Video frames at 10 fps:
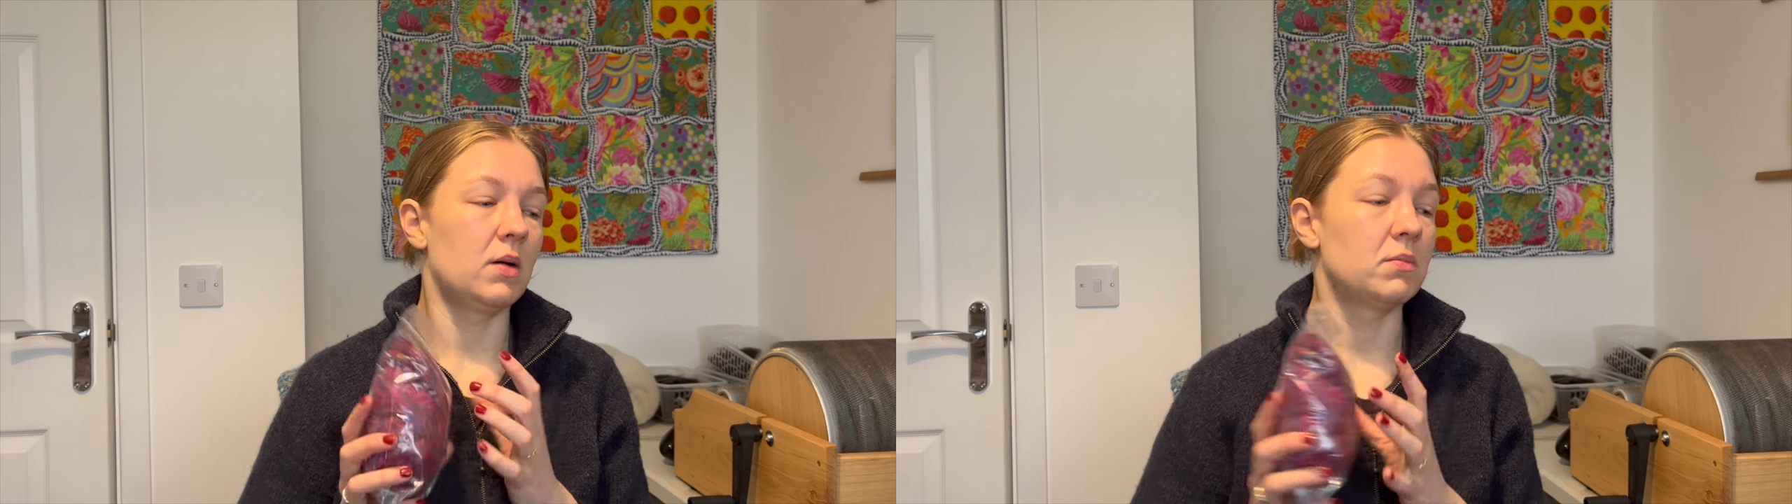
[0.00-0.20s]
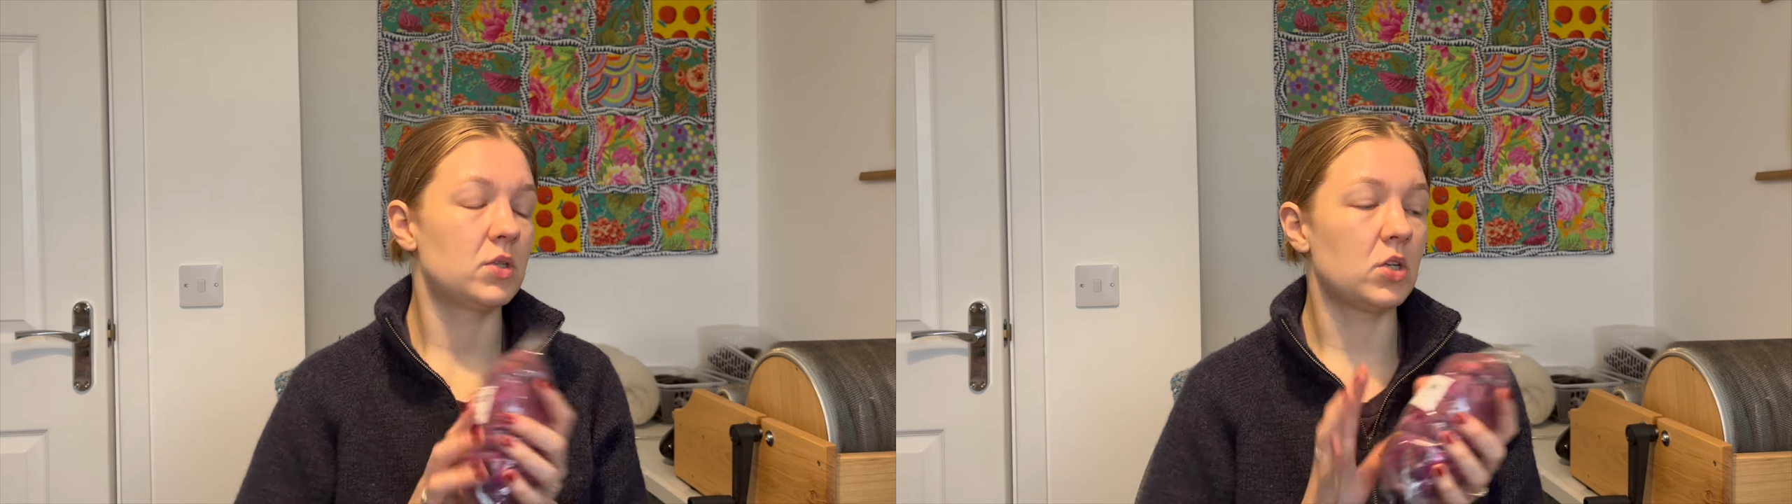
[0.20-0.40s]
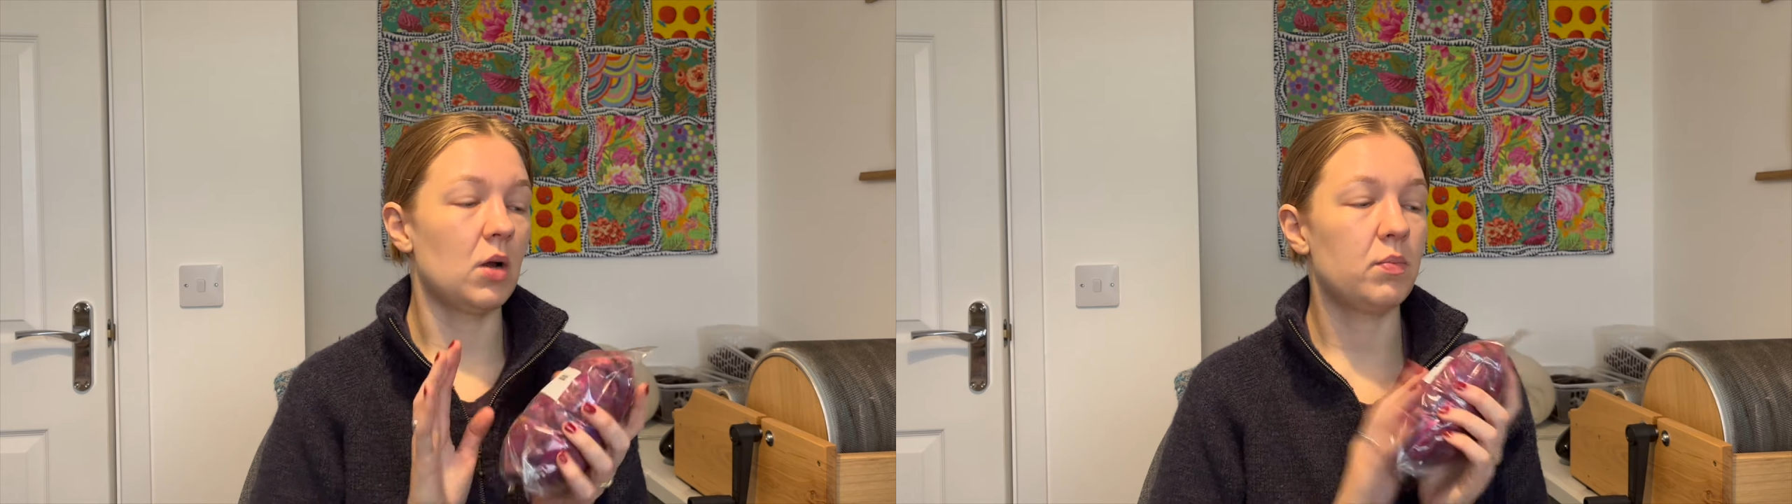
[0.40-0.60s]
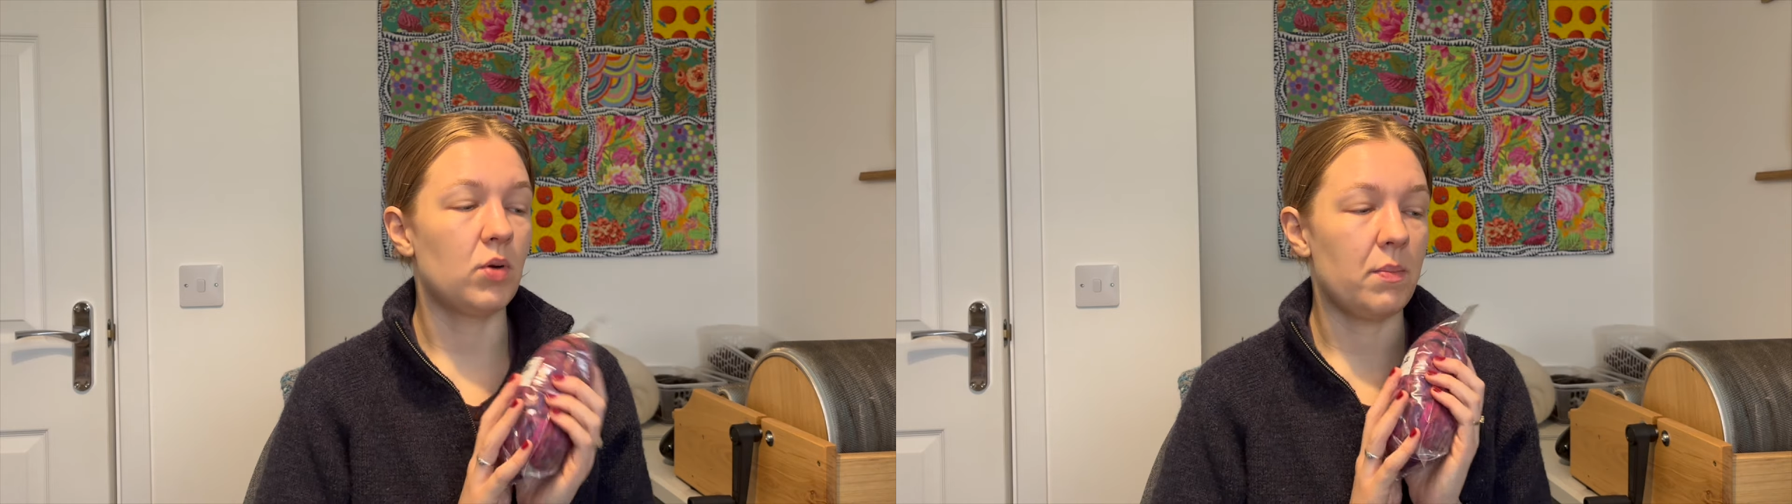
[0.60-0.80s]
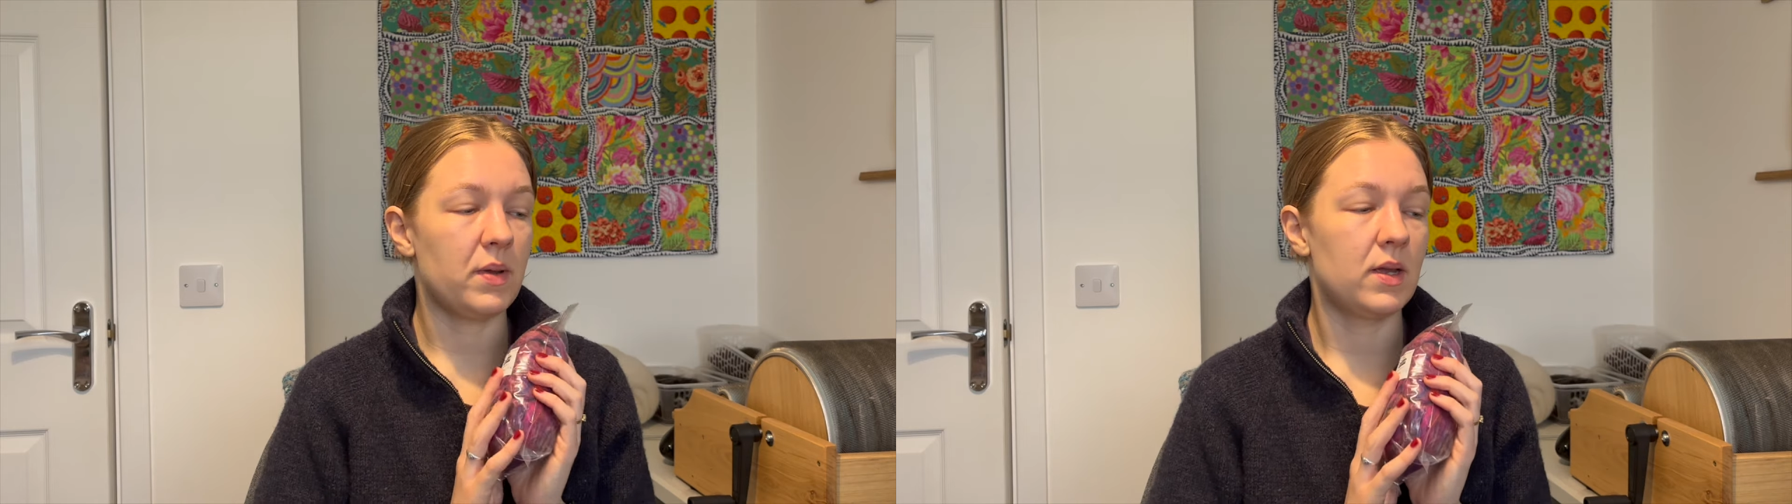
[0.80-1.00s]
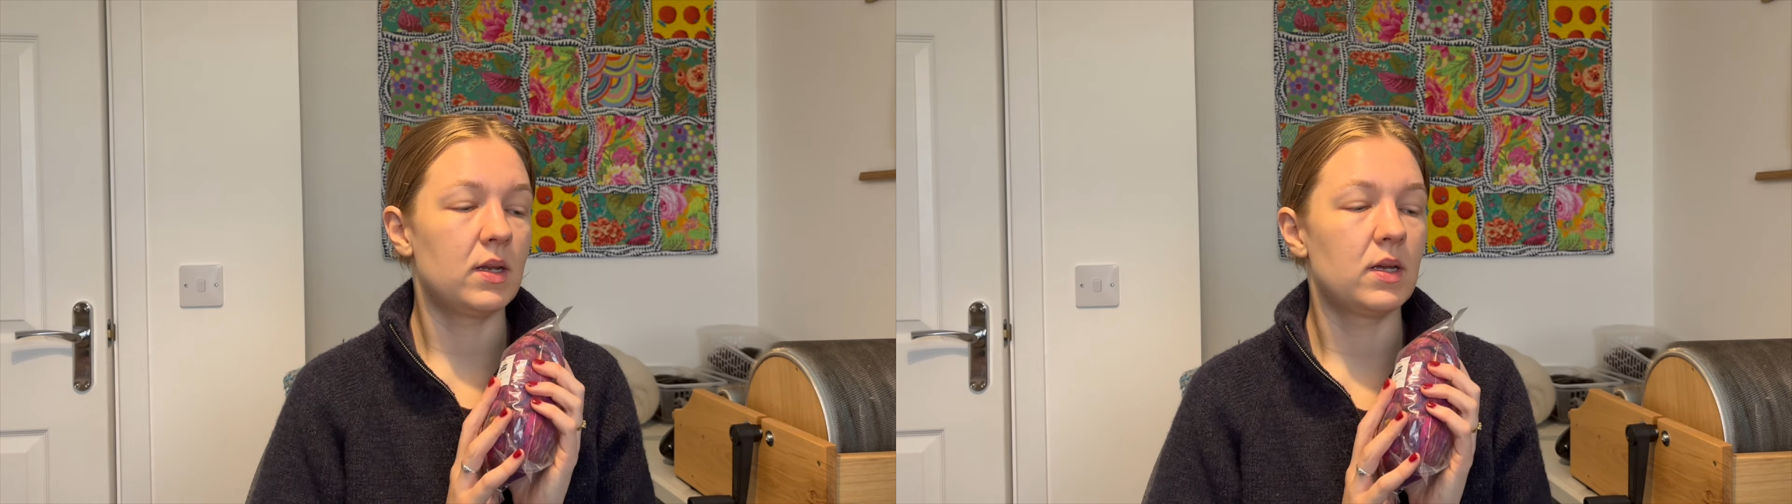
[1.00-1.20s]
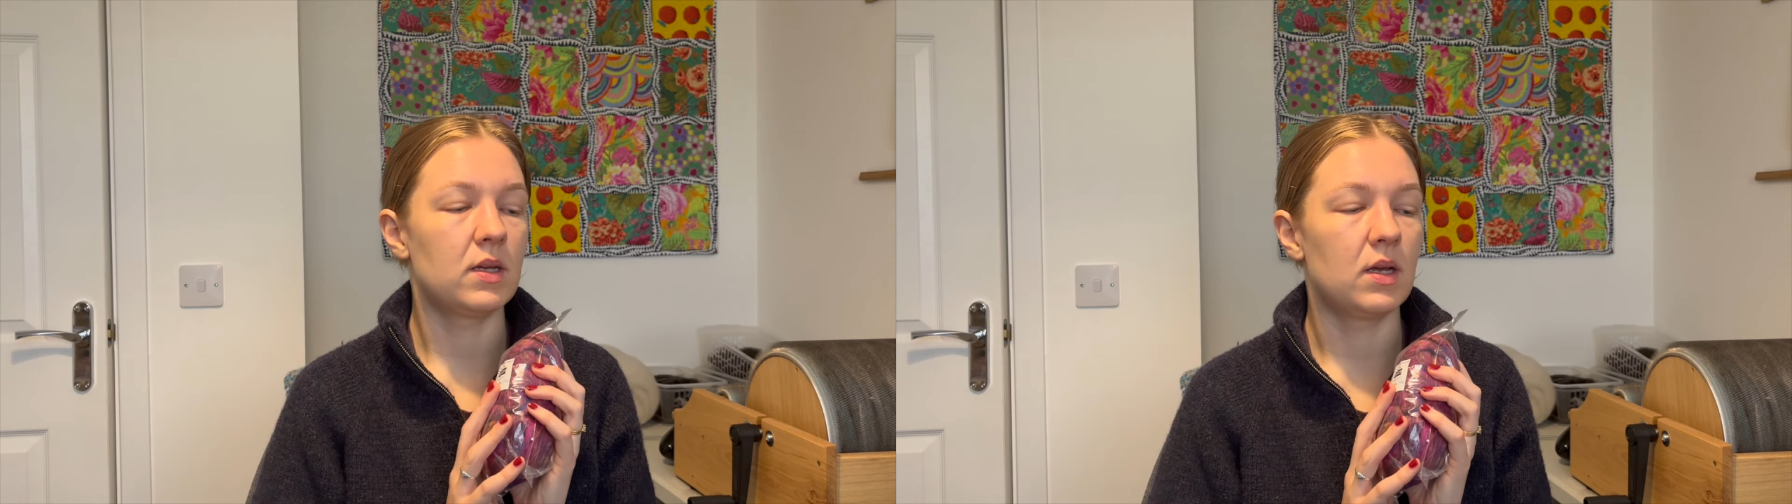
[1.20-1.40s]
start prepping